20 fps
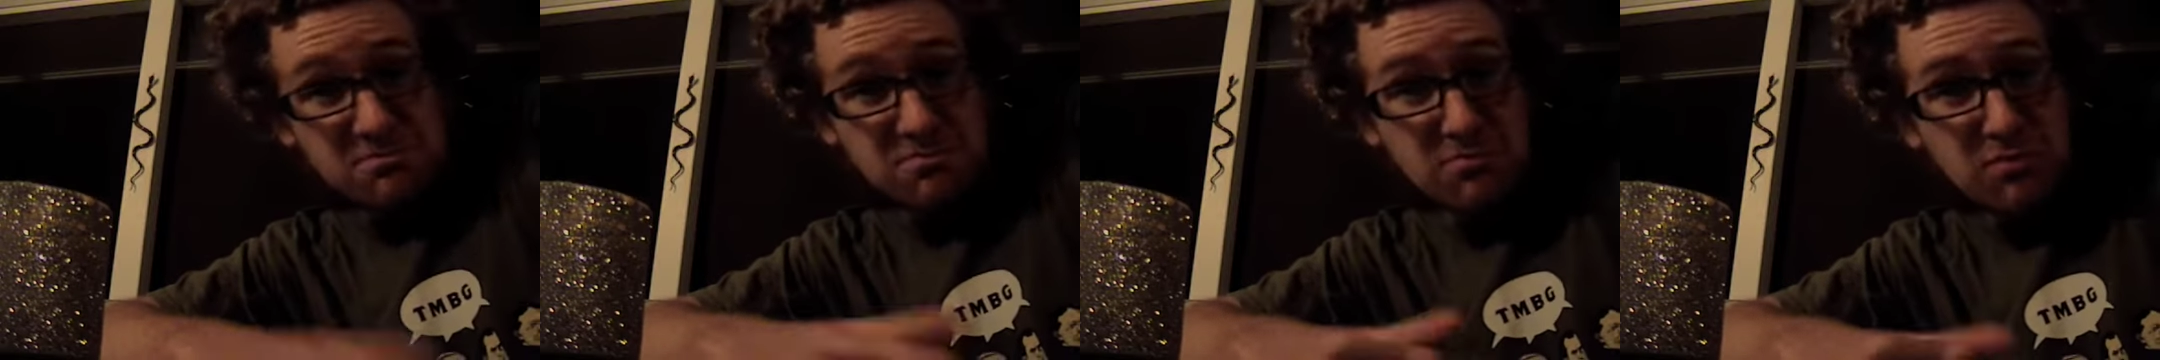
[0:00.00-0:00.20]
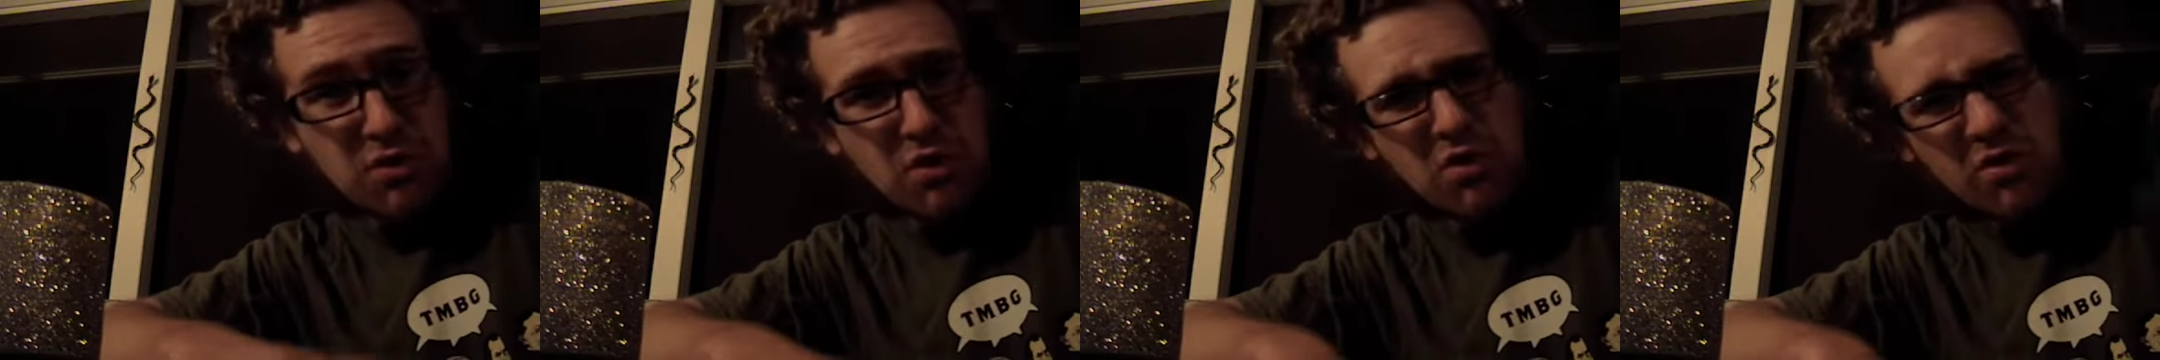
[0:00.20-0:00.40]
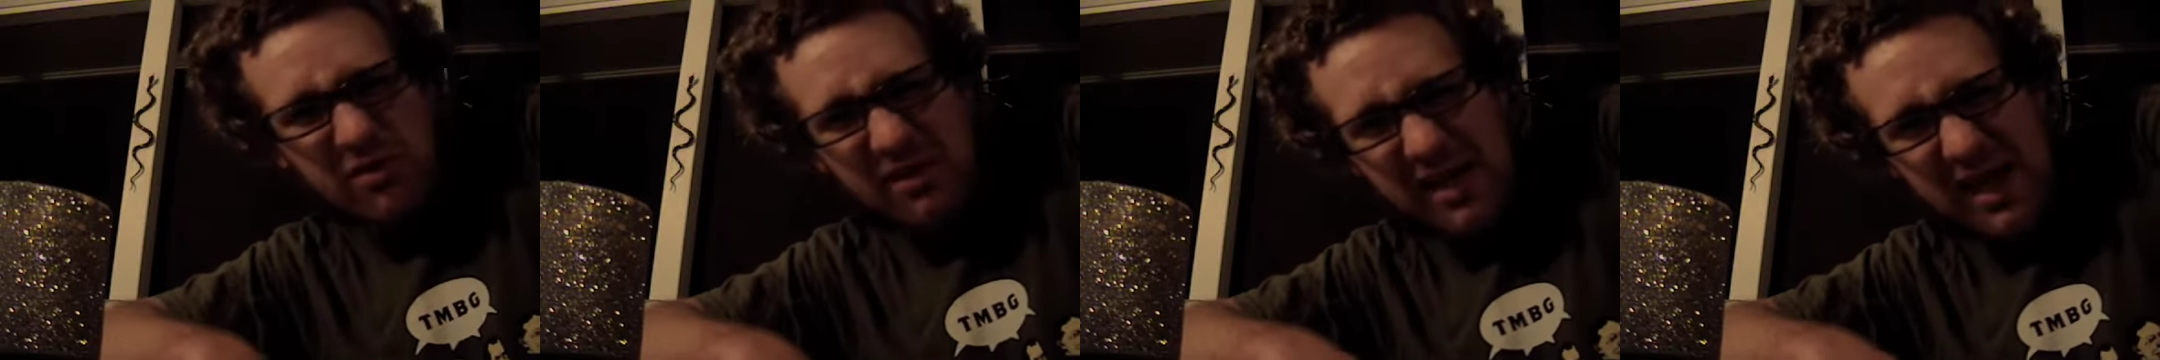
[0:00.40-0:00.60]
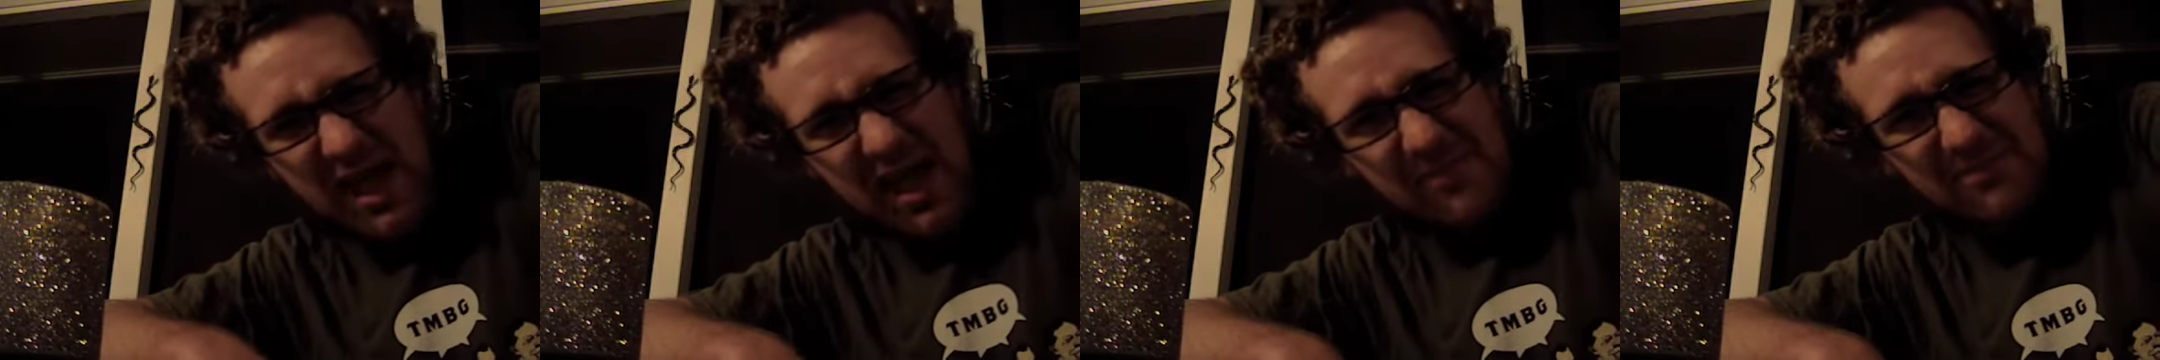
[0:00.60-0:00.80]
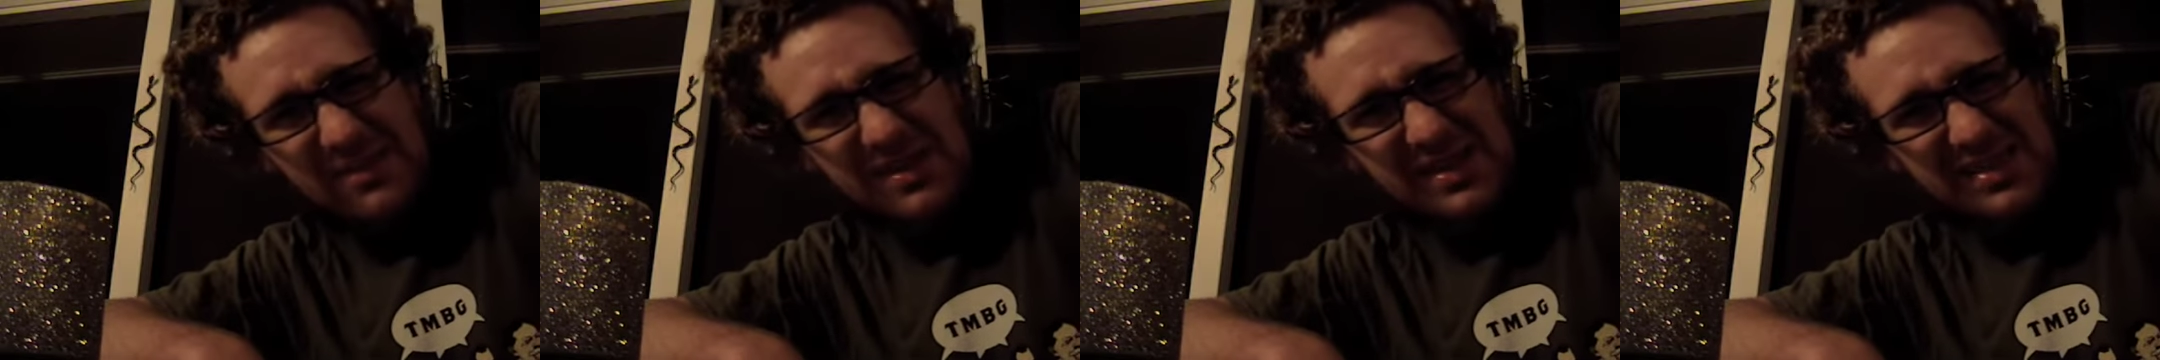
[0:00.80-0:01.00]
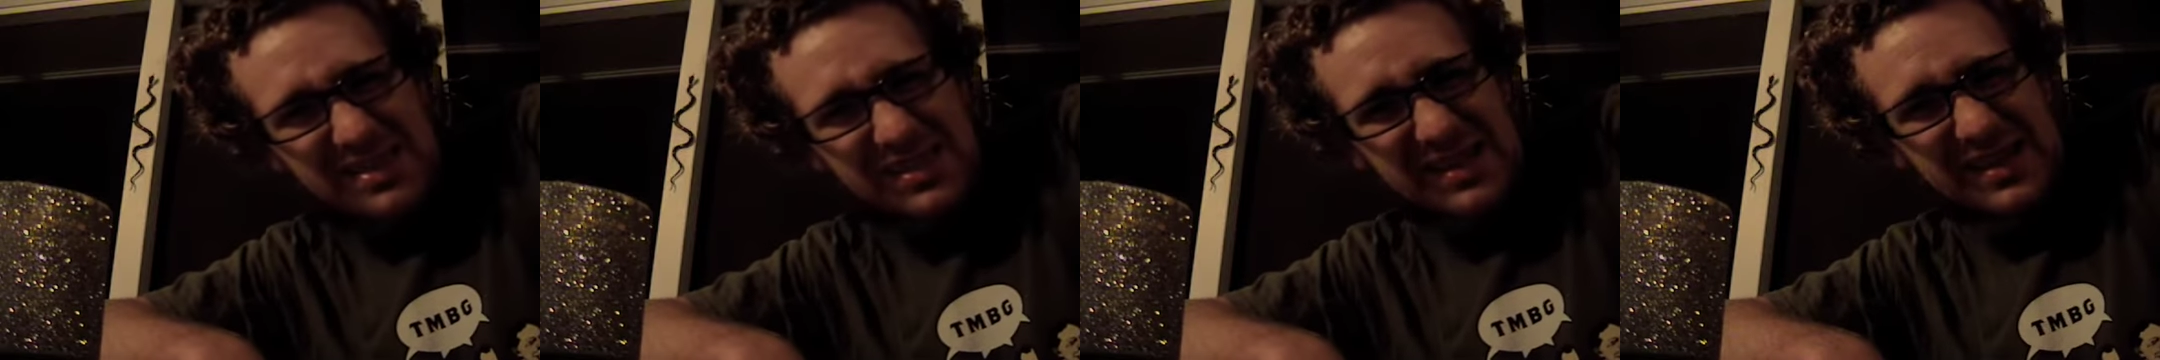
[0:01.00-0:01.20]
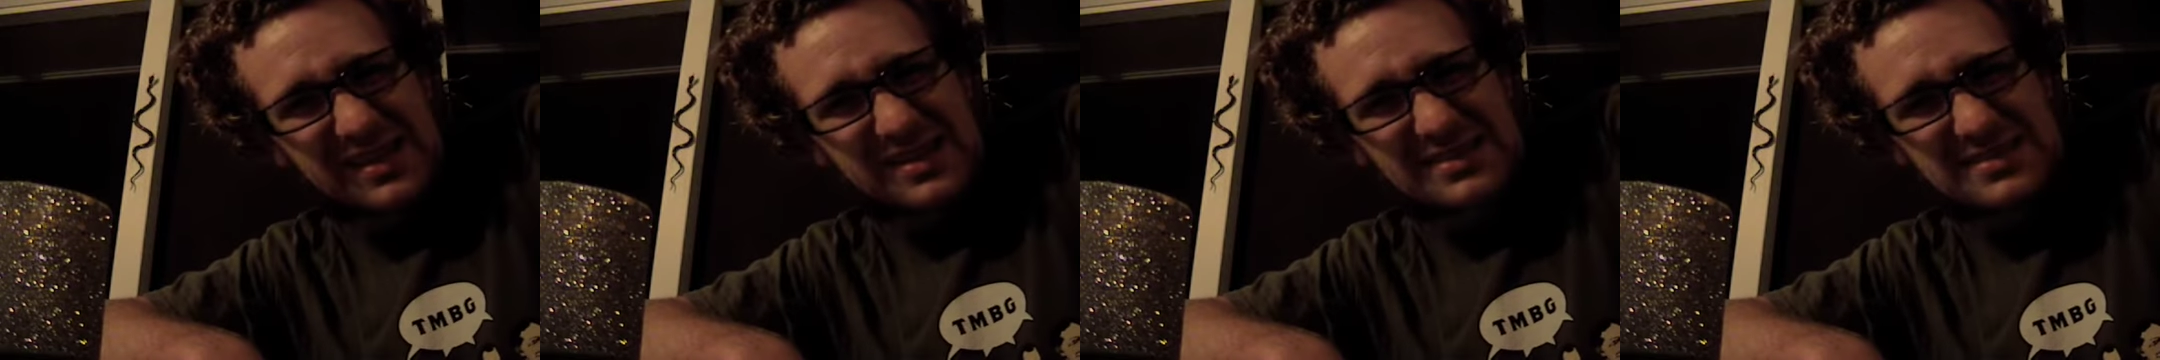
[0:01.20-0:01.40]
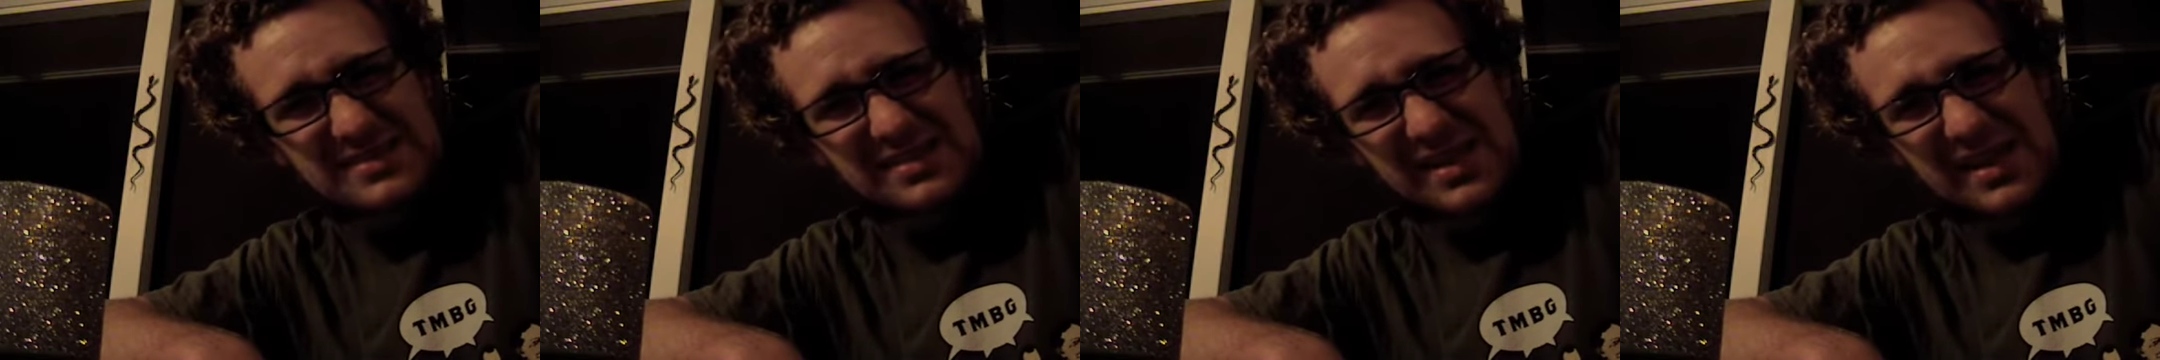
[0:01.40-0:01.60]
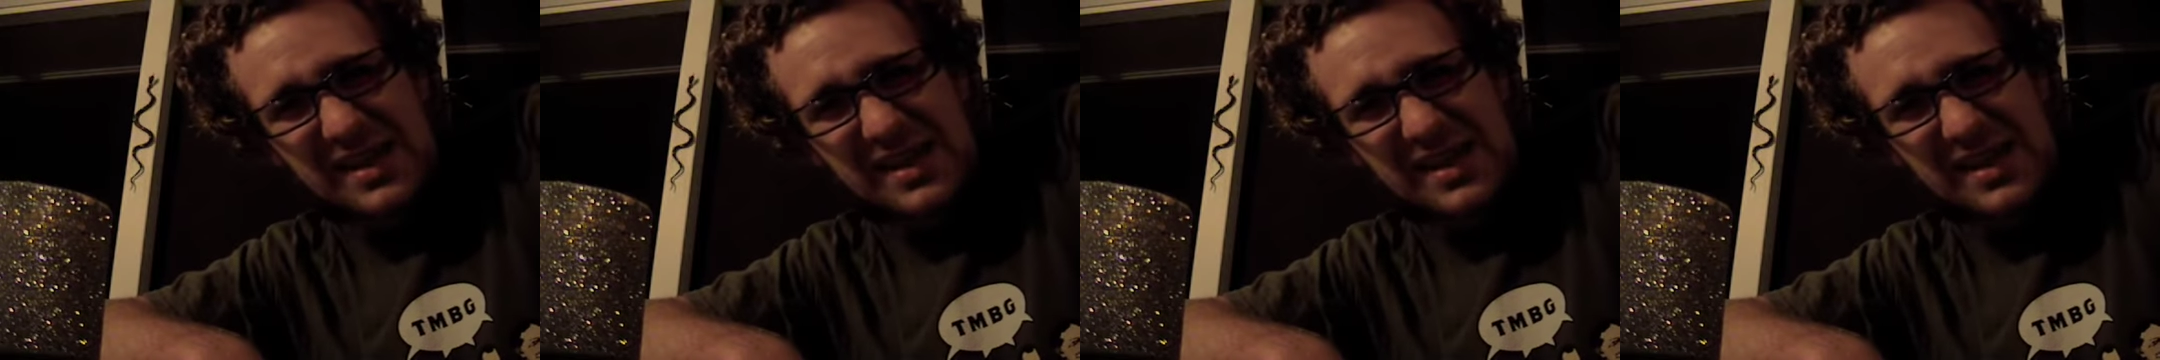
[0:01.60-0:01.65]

more happy things,